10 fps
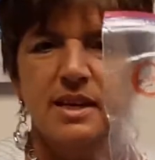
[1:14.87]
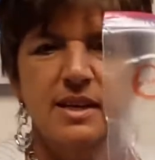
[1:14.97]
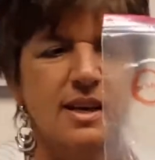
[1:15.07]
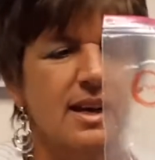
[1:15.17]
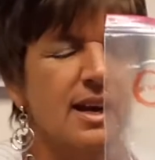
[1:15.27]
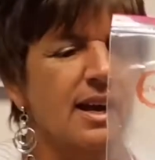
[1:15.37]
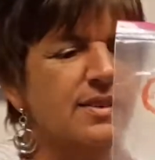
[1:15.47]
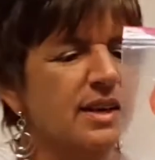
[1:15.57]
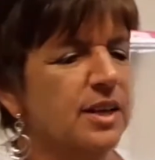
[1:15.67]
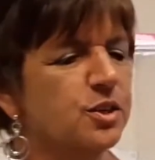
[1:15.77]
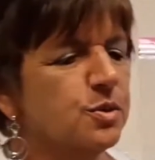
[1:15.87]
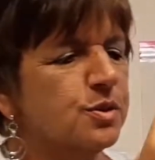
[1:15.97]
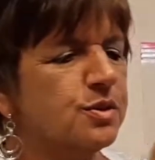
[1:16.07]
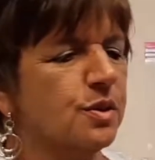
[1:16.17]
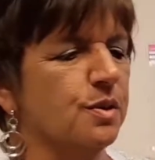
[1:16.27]
in it and then I drew
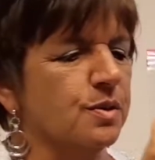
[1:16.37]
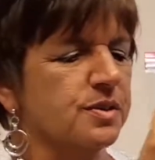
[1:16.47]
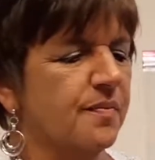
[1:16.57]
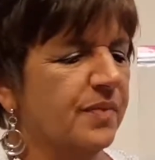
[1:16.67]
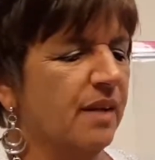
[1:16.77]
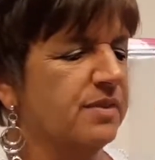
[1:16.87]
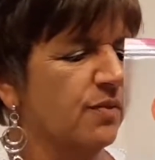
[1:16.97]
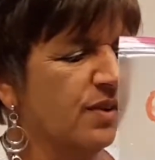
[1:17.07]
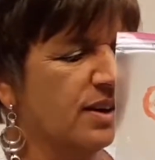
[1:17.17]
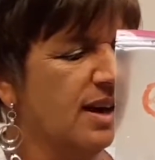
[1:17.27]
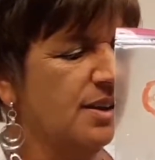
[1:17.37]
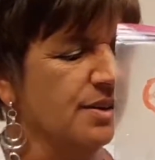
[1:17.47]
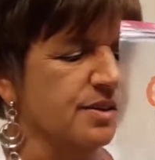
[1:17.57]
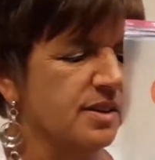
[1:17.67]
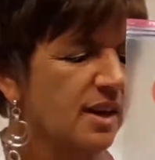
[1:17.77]
circles of different
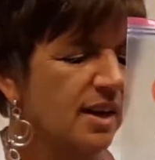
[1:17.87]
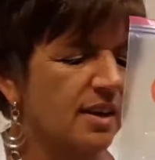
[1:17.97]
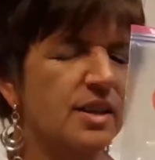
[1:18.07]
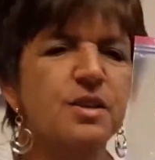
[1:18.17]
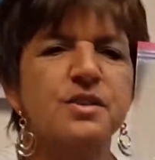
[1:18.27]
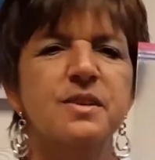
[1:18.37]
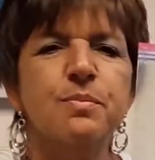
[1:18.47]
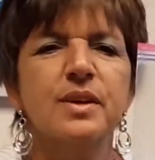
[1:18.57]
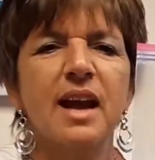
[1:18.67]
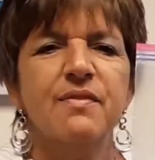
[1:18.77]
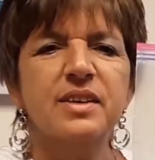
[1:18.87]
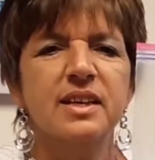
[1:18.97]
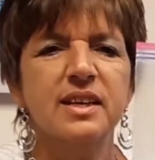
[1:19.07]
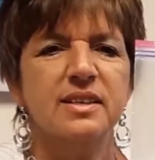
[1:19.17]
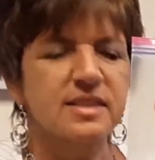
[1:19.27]
colors. And then you simply have the
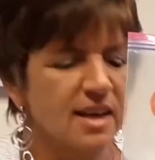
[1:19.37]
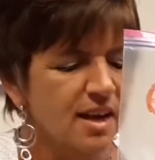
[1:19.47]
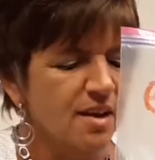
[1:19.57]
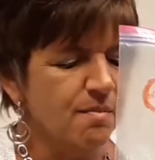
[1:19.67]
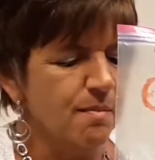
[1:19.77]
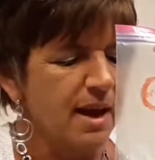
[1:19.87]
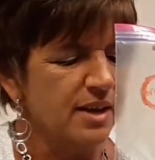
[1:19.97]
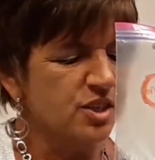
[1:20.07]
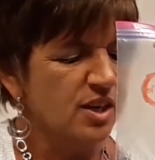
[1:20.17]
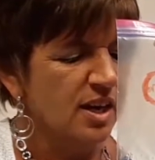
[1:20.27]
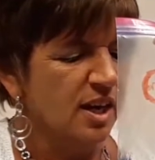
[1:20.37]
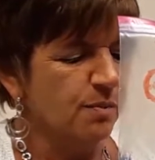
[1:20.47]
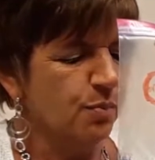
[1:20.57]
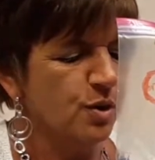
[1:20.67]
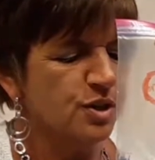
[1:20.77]
kids match
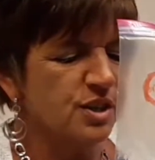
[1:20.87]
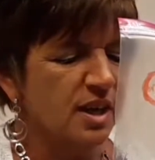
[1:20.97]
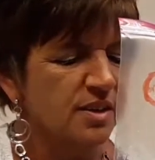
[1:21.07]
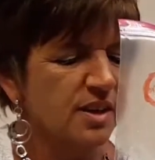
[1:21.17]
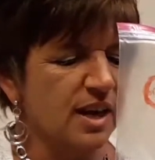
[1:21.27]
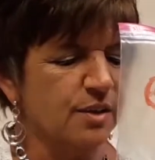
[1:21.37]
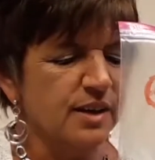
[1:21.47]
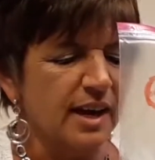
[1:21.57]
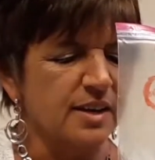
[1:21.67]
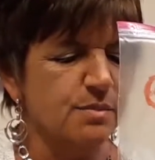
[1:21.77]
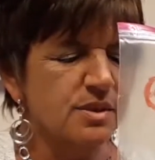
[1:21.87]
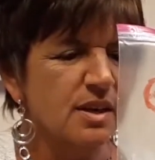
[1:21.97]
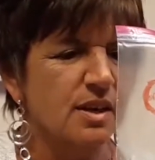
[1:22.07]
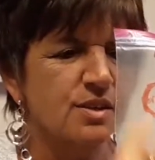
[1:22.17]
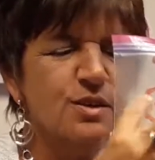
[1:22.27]
and push the colored items
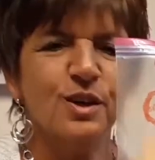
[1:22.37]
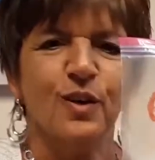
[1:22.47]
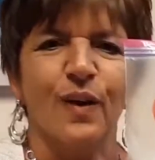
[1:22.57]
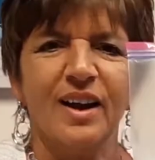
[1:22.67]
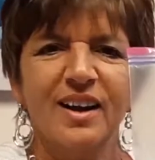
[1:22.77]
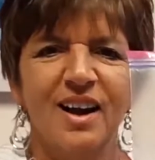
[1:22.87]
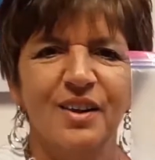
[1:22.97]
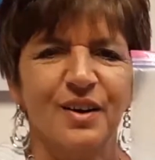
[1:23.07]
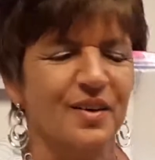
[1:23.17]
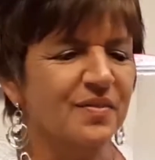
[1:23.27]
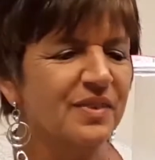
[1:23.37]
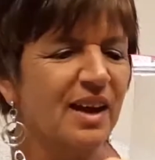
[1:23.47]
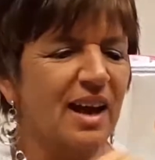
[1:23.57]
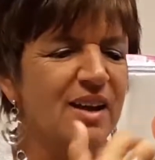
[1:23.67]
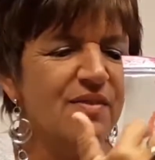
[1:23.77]
to the correct color.
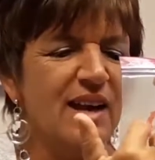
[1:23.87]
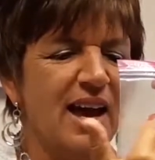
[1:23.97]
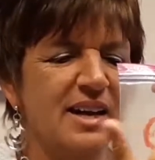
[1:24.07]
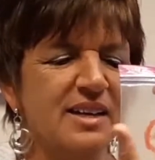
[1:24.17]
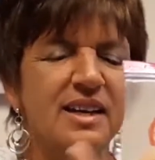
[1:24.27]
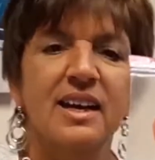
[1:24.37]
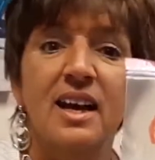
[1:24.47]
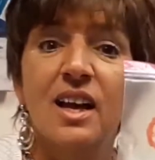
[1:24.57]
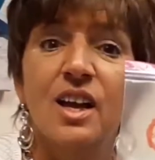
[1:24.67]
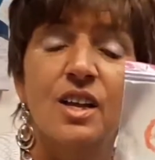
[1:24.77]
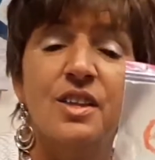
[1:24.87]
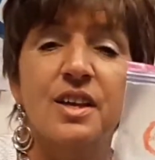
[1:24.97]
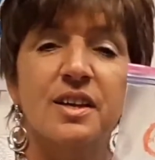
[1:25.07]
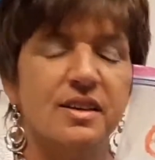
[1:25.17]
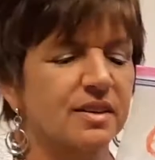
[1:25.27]
I even added
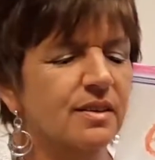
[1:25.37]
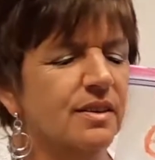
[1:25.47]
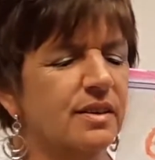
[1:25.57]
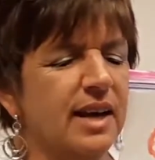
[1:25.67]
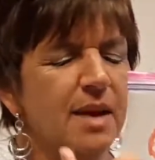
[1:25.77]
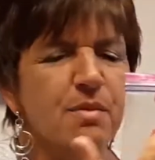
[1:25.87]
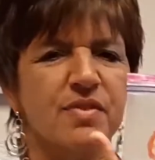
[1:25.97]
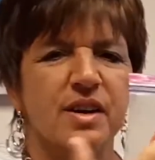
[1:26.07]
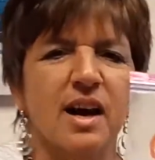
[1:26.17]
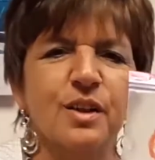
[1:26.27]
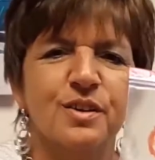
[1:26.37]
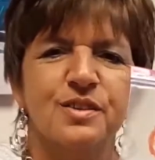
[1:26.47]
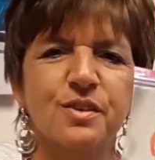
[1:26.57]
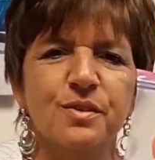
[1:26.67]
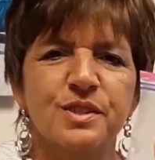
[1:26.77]
the name of the color
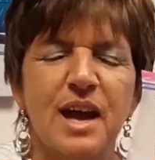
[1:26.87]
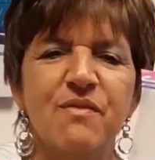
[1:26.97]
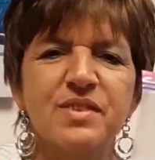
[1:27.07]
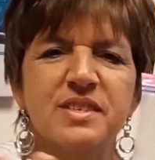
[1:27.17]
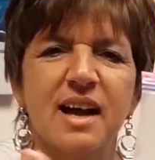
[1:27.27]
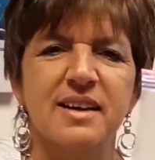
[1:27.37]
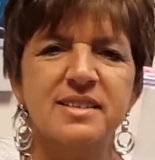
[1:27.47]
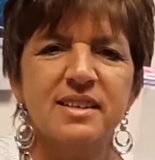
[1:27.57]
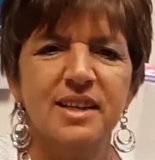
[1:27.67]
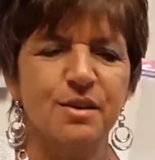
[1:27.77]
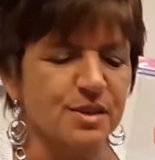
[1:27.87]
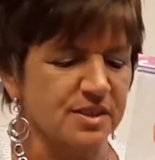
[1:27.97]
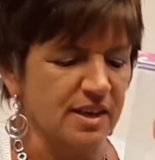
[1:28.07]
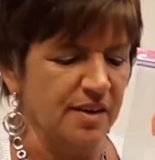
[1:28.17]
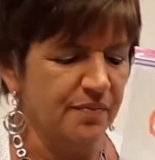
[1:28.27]
so to emphasize
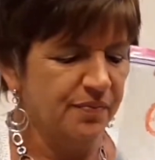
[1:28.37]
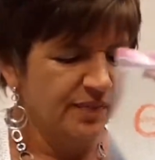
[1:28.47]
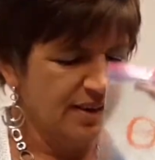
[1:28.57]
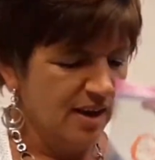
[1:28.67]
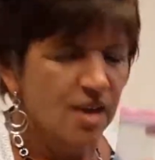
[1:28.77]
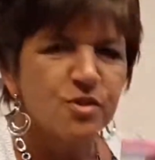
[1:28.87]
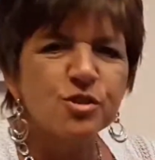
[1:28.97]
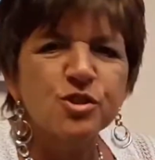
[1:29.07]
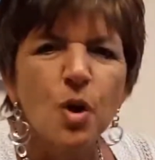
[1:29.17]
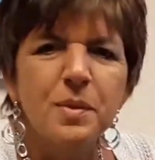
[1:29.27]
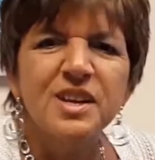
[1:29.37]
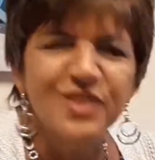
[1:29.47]
literacy. There's so many